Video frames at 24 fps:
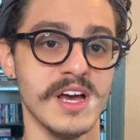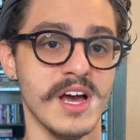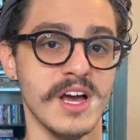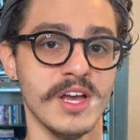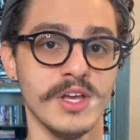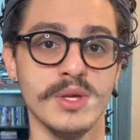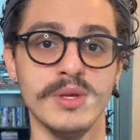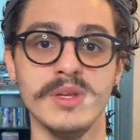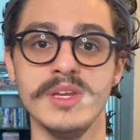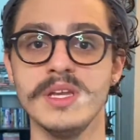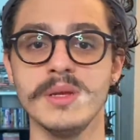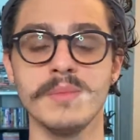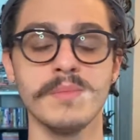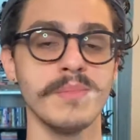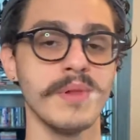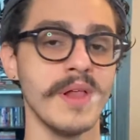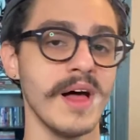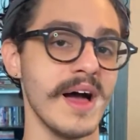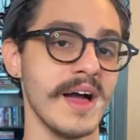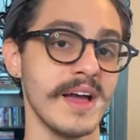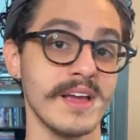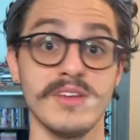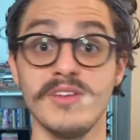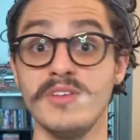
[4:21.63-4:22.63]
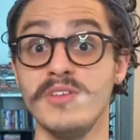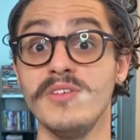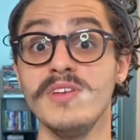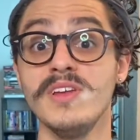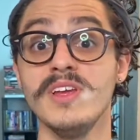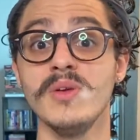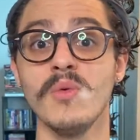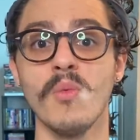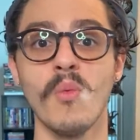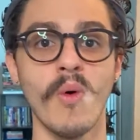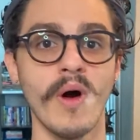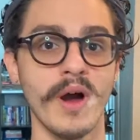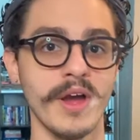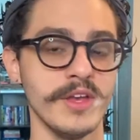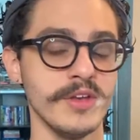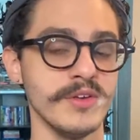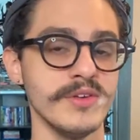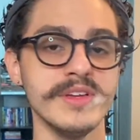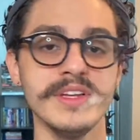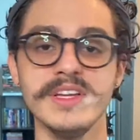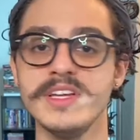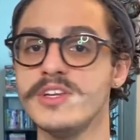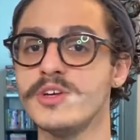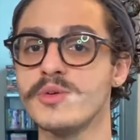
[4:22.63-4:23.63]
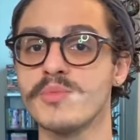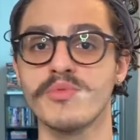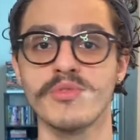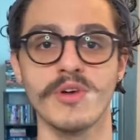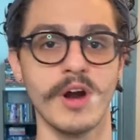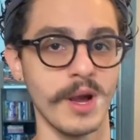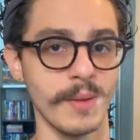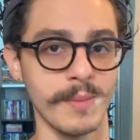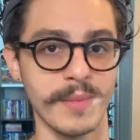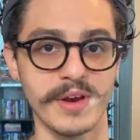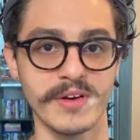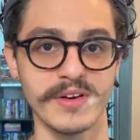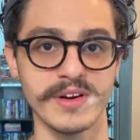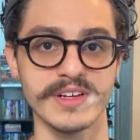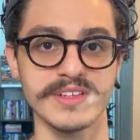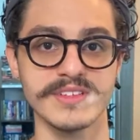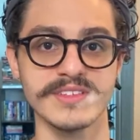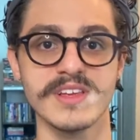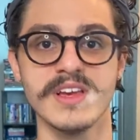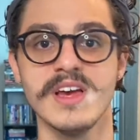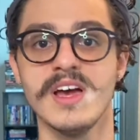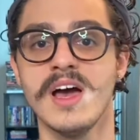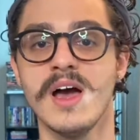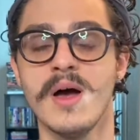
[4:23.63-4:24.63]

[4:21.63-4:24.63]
you need black, you need white, you need your primaries.